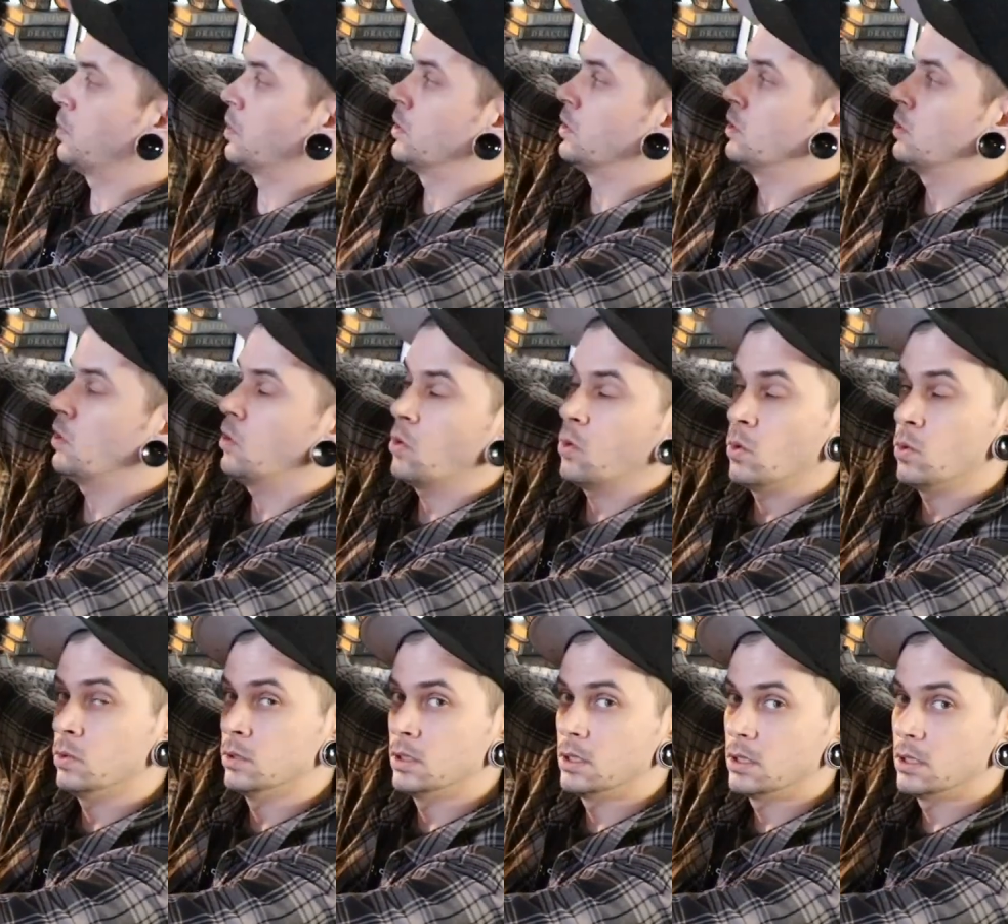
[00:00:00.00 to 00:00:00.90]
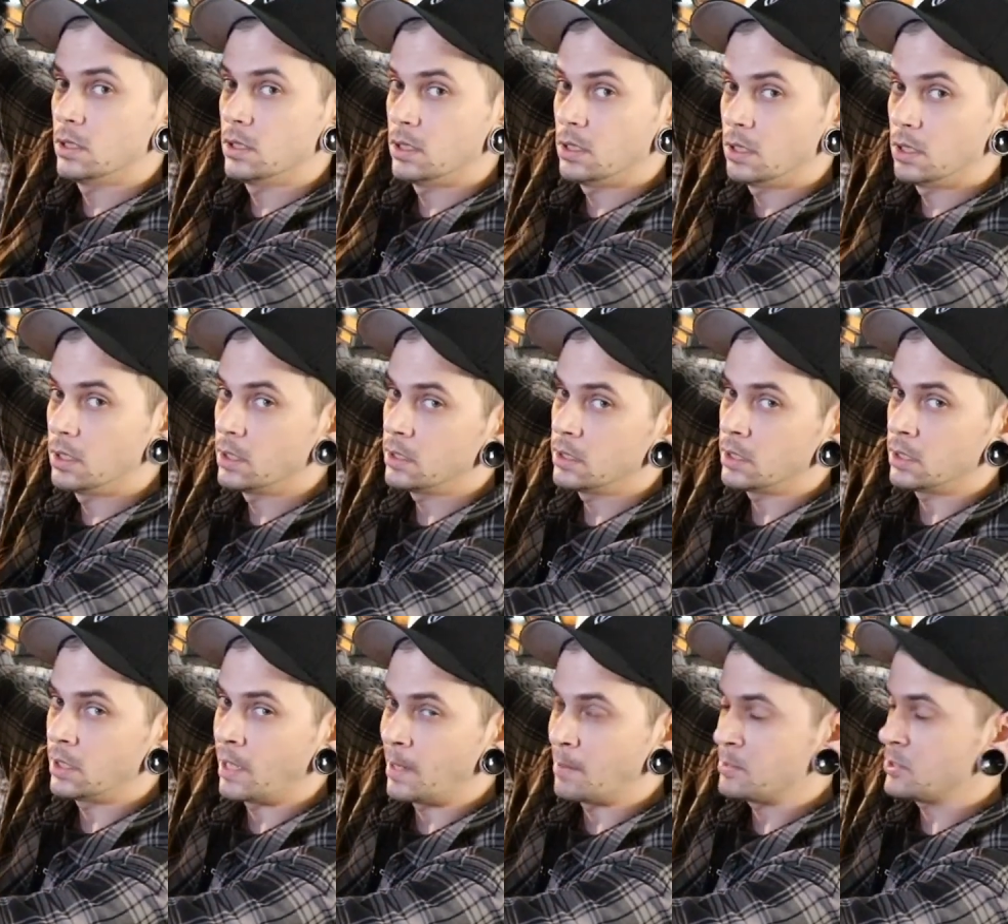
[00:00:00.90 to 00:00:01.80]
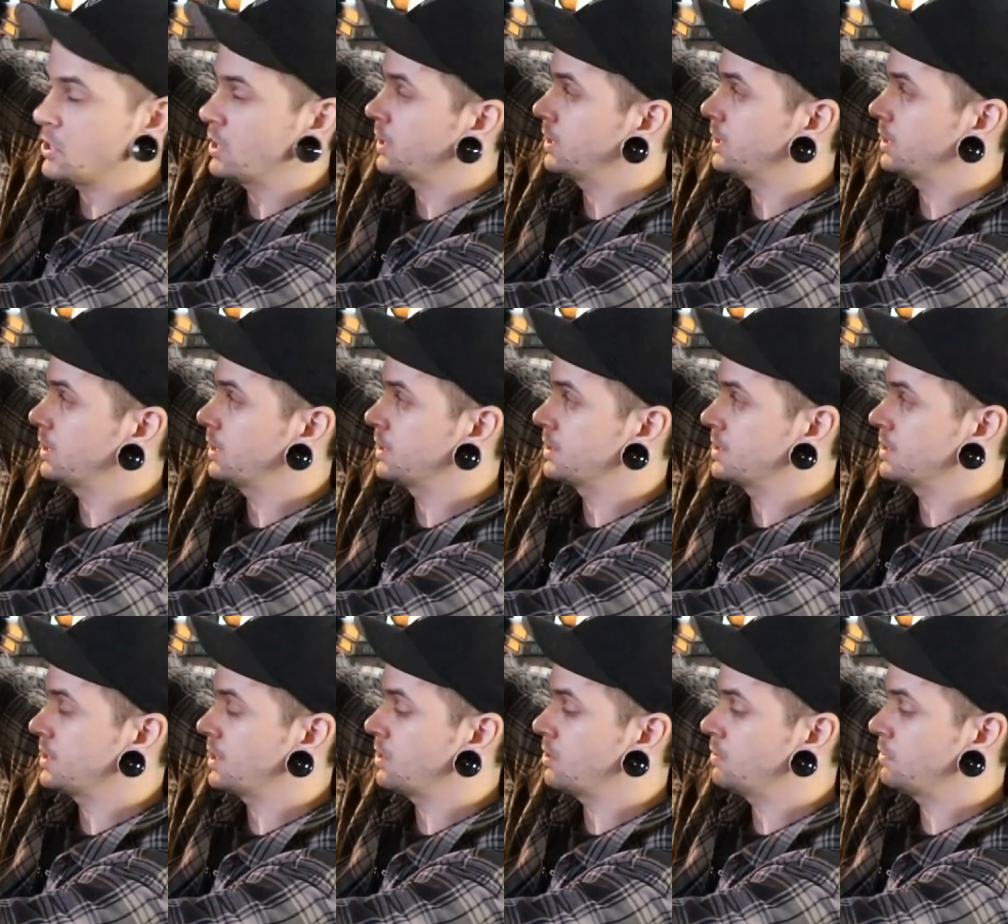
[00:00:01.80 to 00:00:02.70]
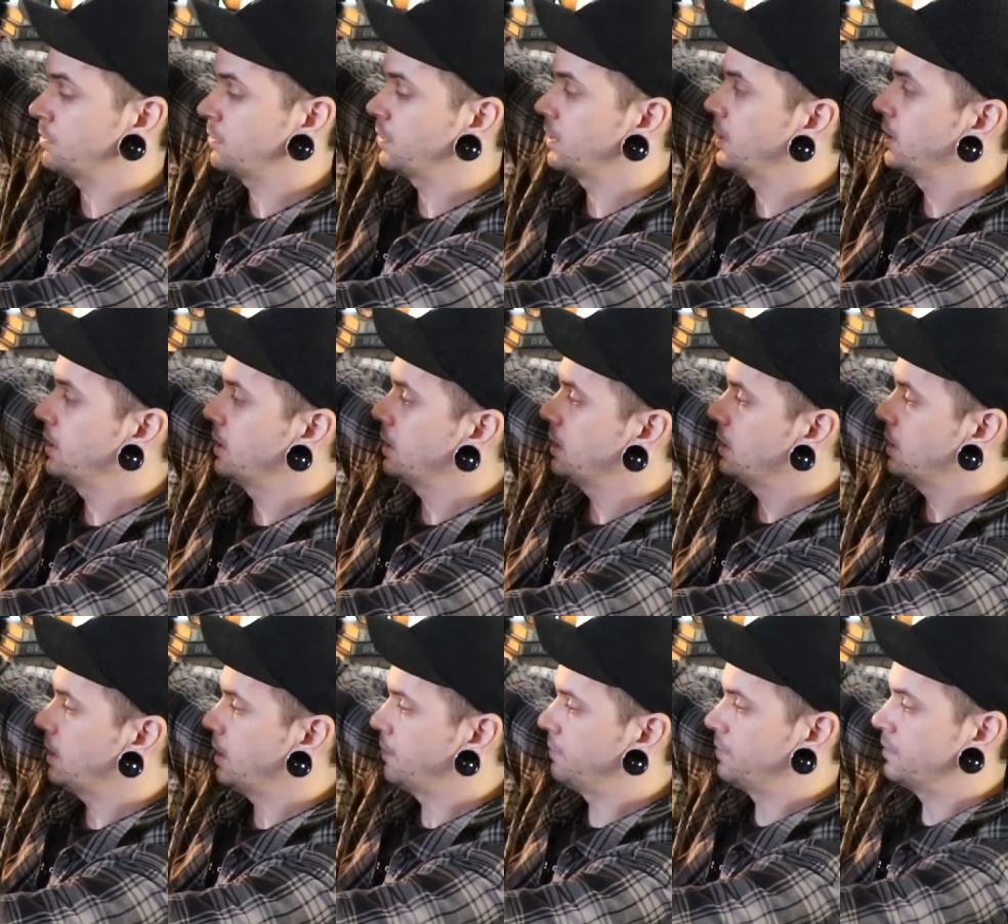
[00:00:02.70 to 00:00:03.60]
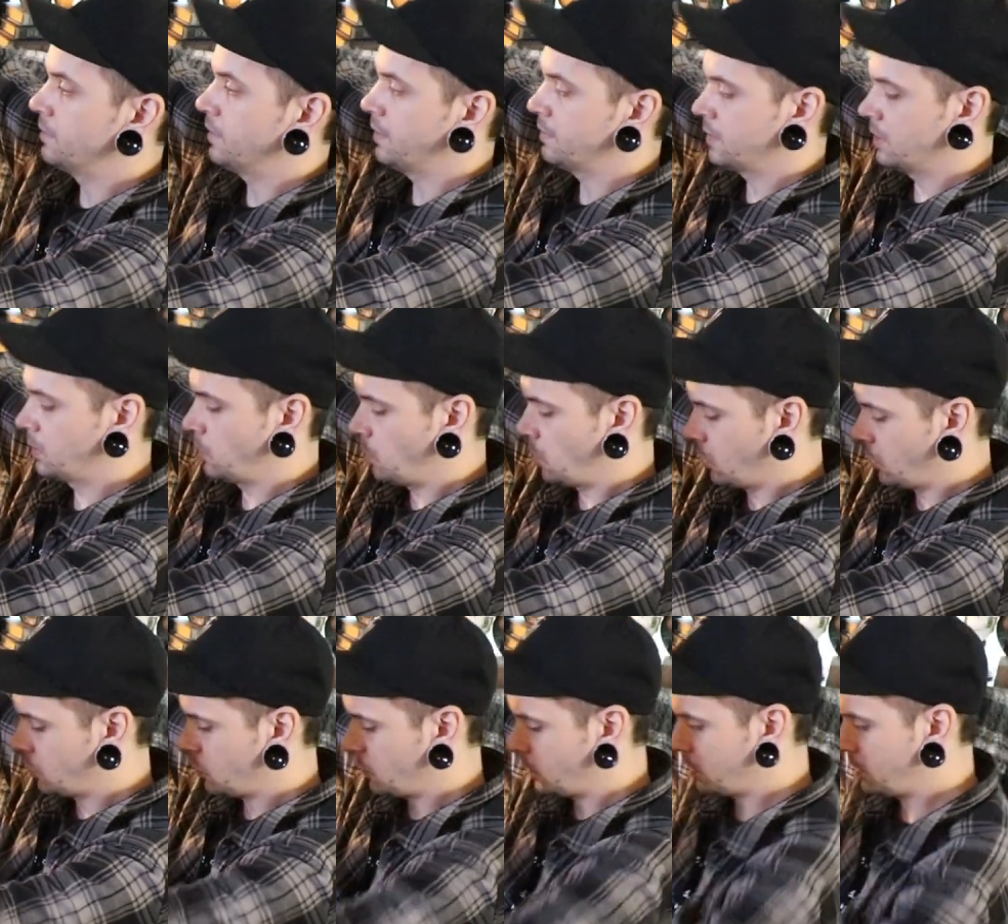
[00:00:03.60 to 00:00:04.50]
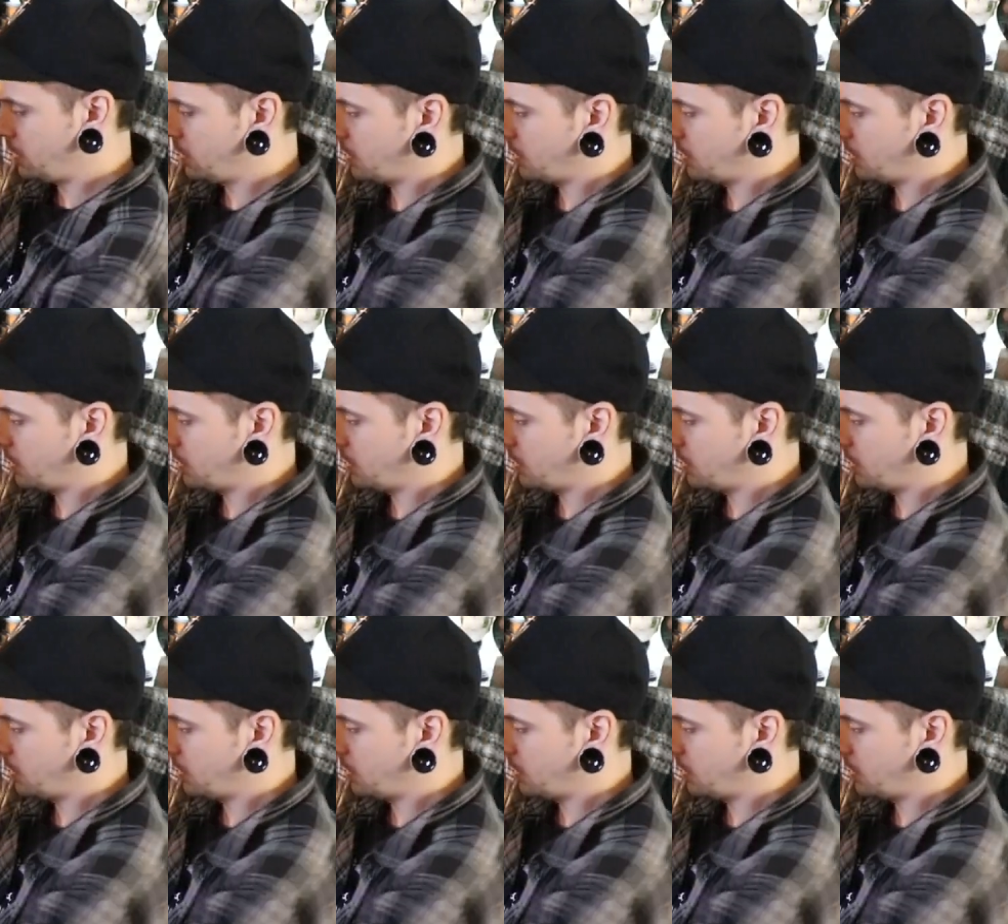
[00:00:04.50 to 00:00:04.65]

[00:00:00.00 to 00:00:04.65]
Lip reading: will hold the lampshade itself. If you've ever worked with